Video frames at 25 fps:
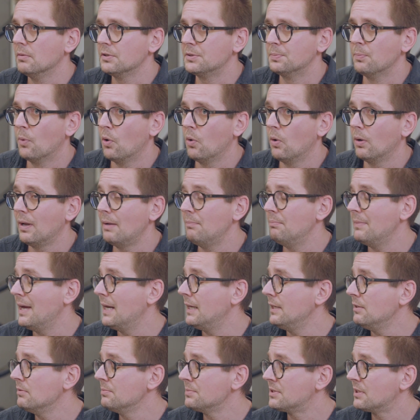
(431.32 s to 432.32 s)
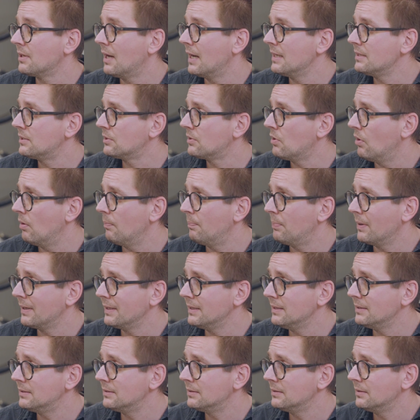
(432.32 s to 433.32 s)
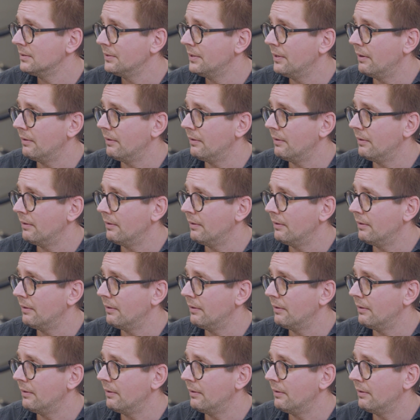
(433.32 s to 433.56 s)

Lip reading: small and medium-sized companies